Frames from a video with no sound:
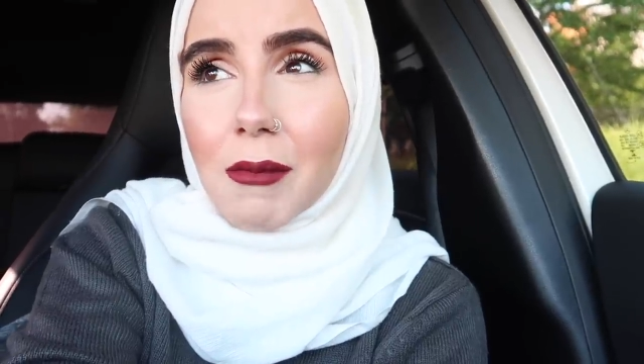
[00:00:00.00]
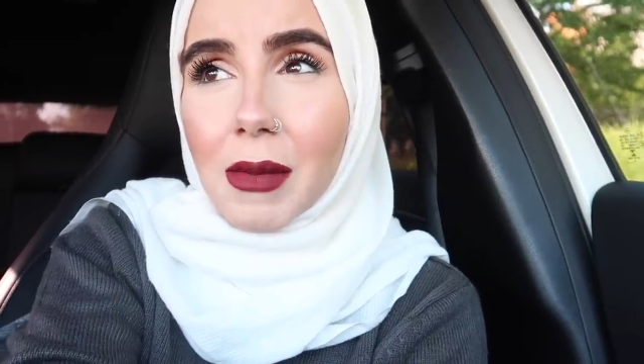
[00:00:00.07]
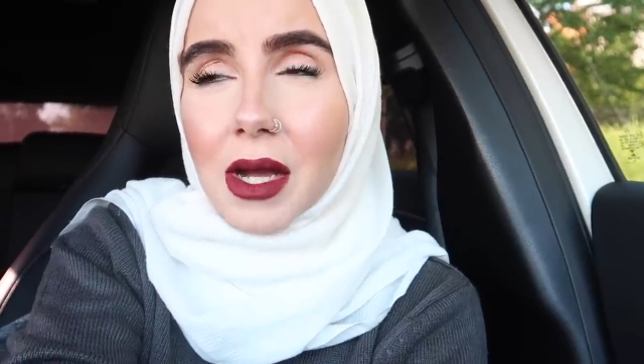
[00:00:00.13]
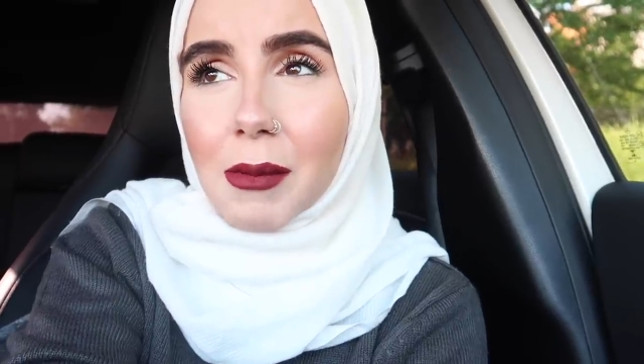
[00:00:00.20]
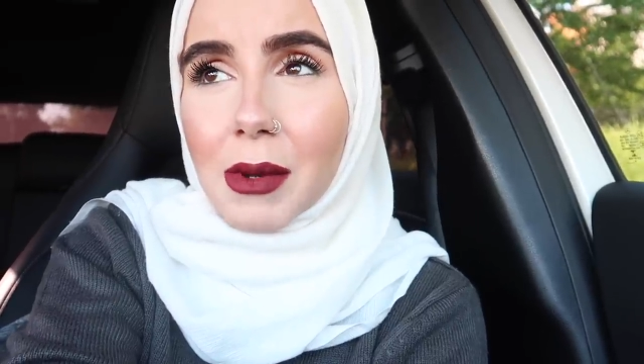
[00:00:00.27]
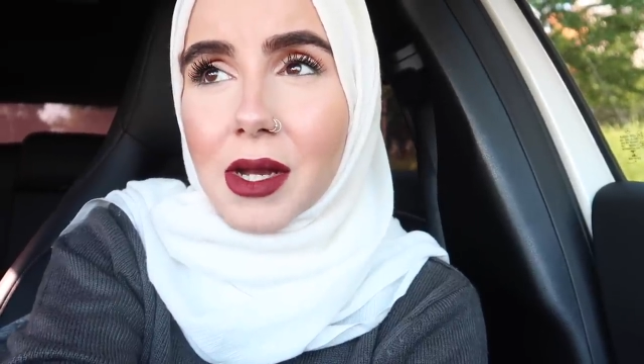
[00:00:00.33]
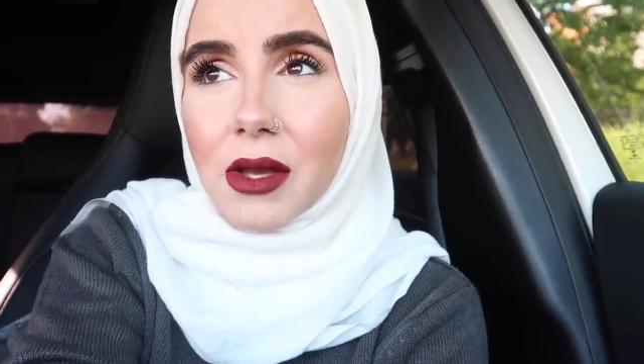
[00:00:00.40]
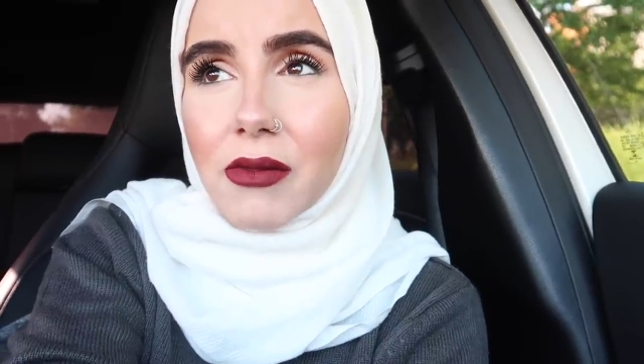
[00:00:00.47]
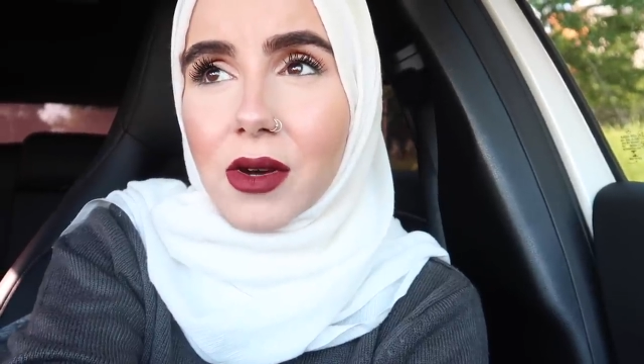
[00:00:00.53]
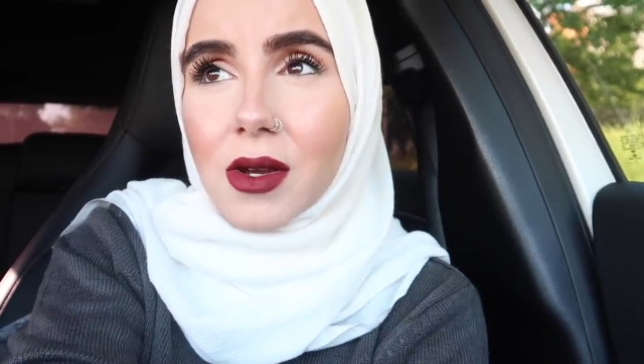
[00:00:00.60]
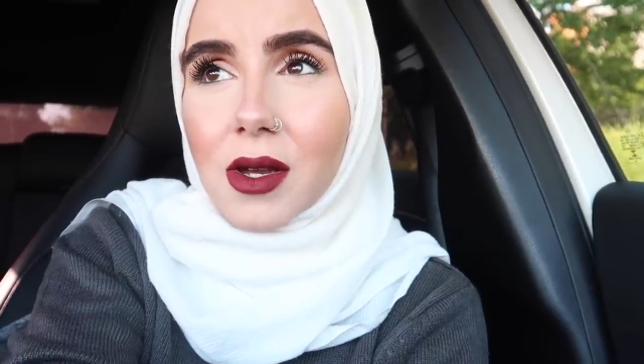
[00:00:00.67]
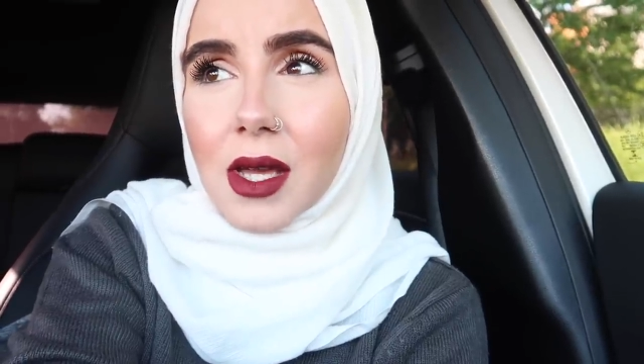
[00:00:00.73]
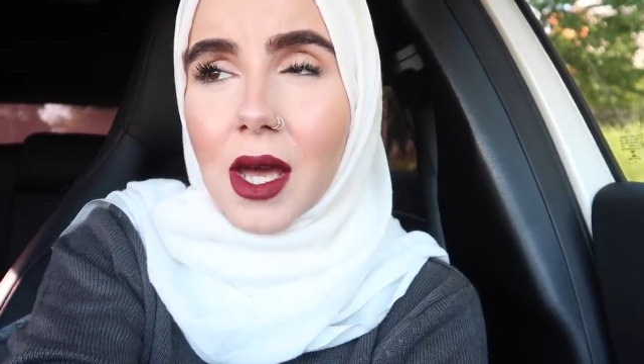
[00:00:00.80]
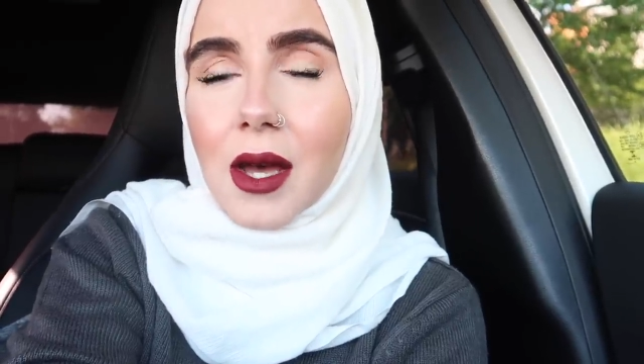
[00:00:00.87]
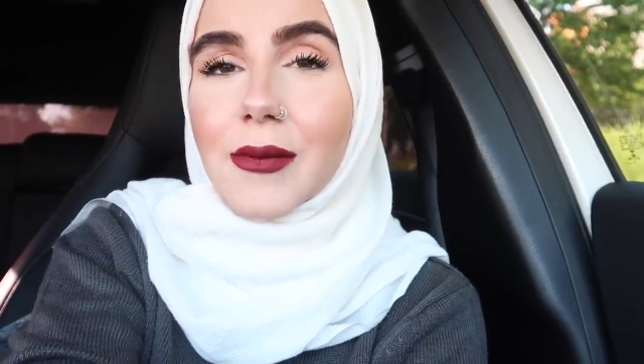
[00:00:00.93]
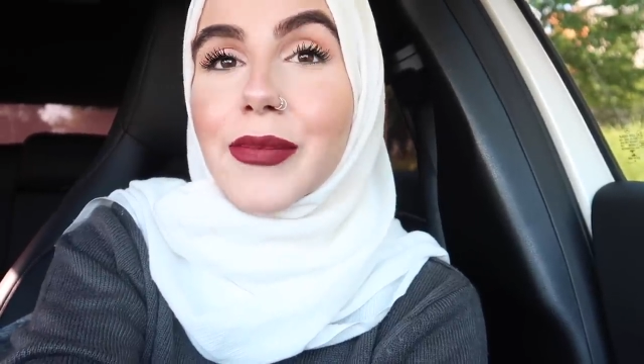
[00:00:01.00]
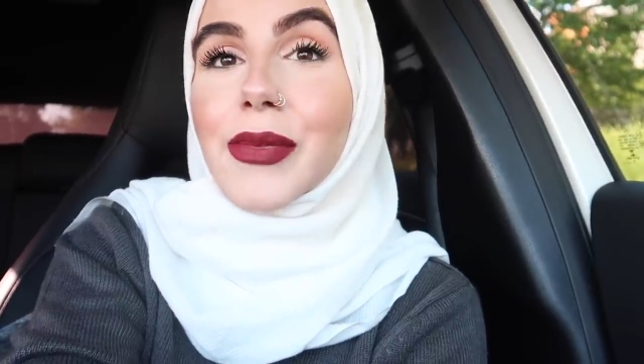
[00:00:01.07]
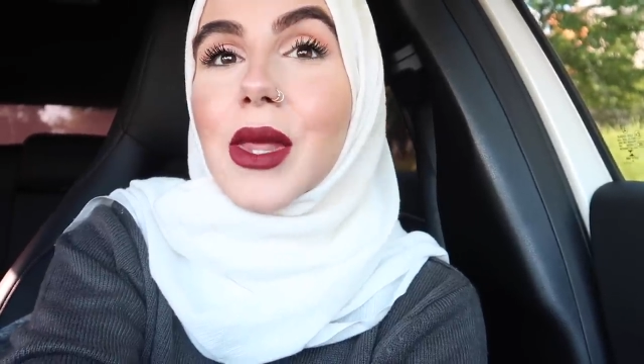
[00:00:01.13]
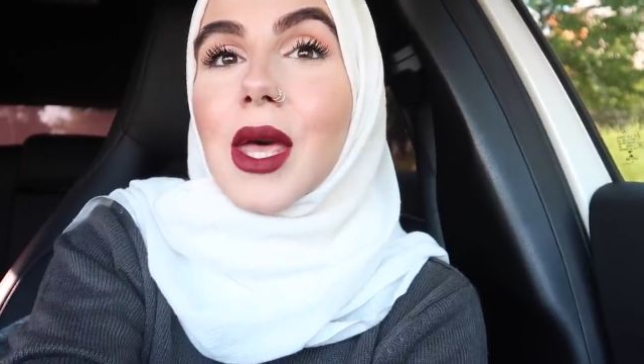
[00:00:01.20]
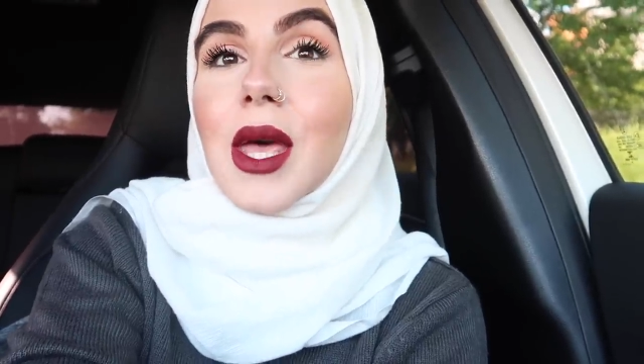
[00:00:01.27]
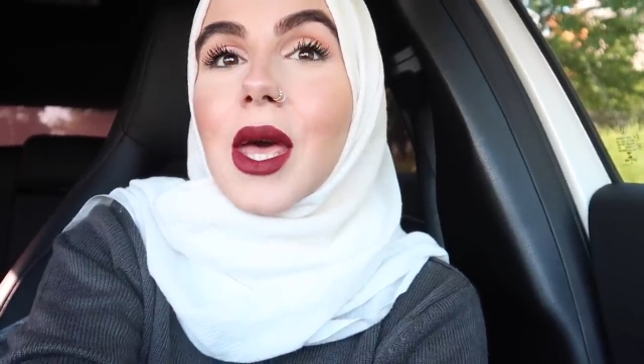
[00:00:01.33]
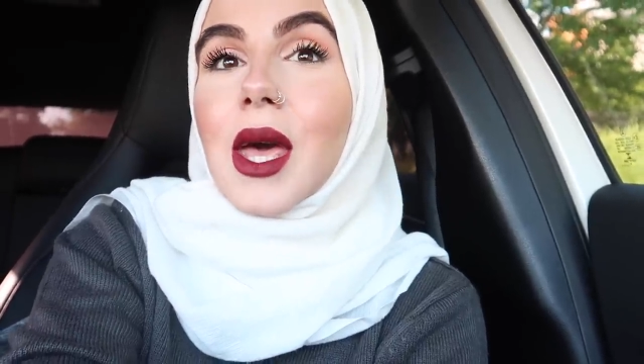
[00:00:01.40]
MAC by Diva? Yeah.
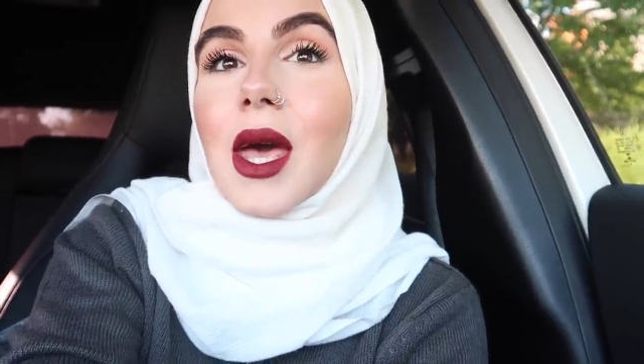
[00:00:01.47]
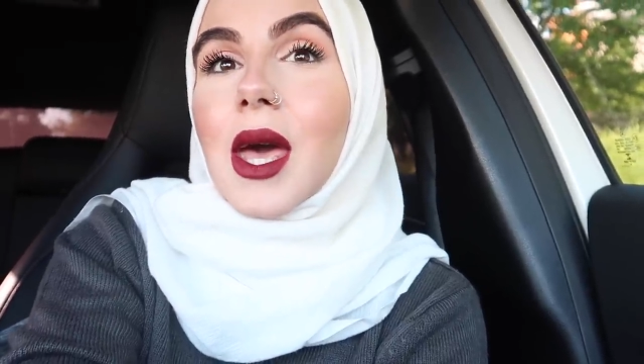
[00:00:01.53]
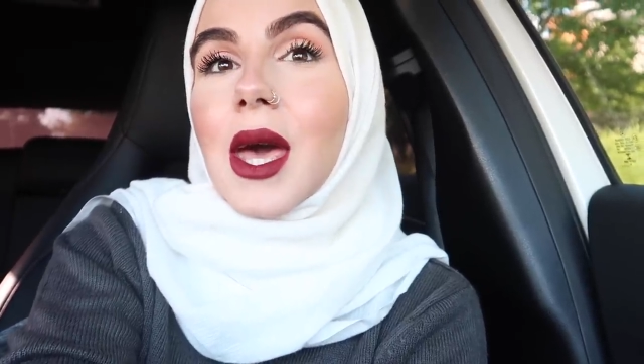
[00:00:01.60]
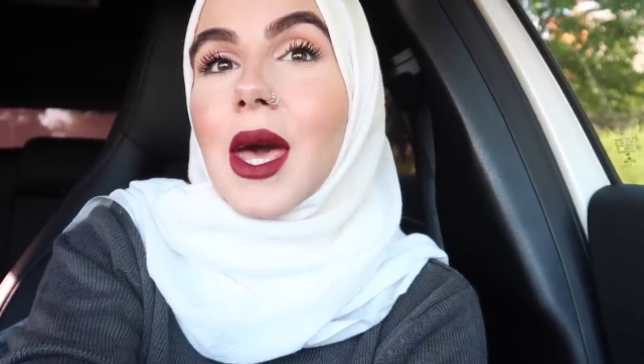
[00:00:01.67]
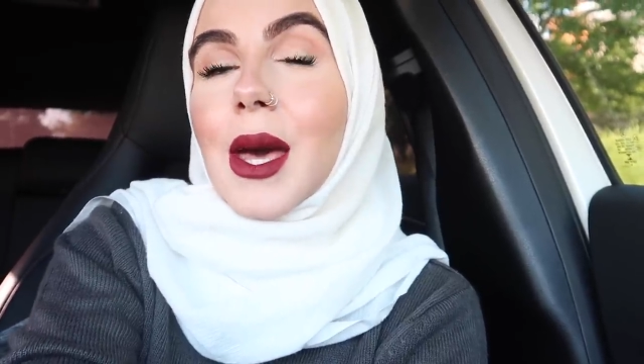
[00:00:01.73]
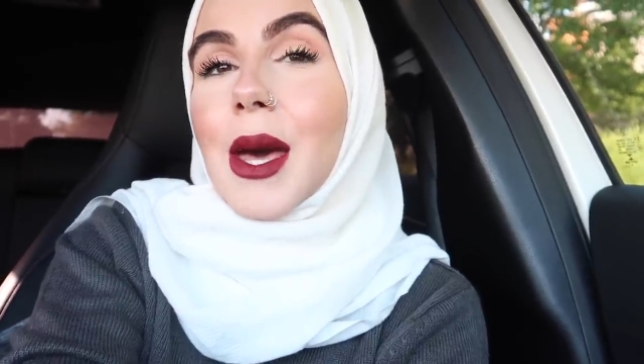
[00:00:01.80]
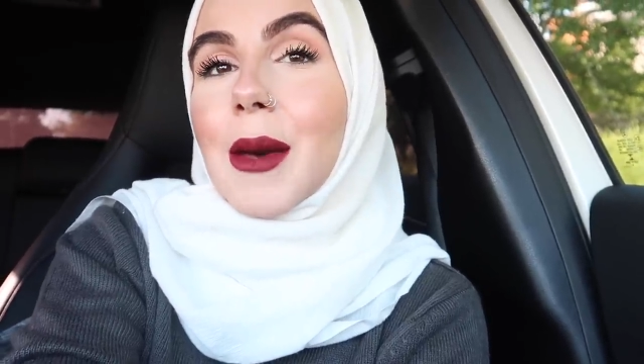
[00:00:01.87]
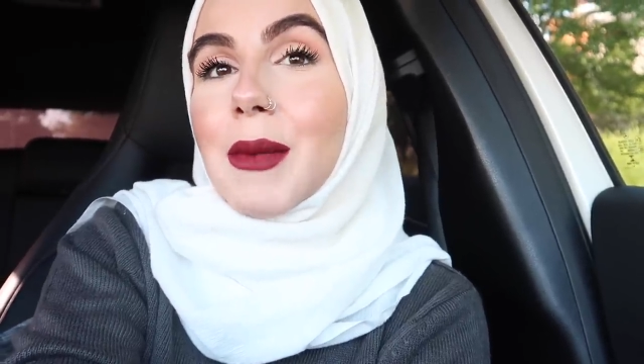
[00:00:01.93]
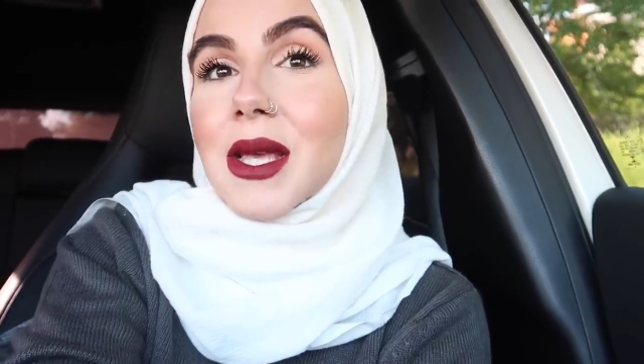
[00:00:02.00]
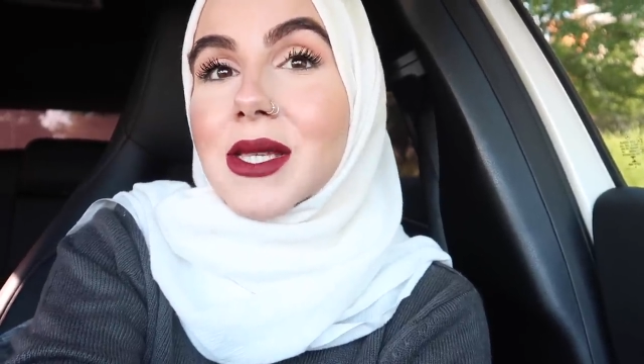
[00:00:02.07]
Um,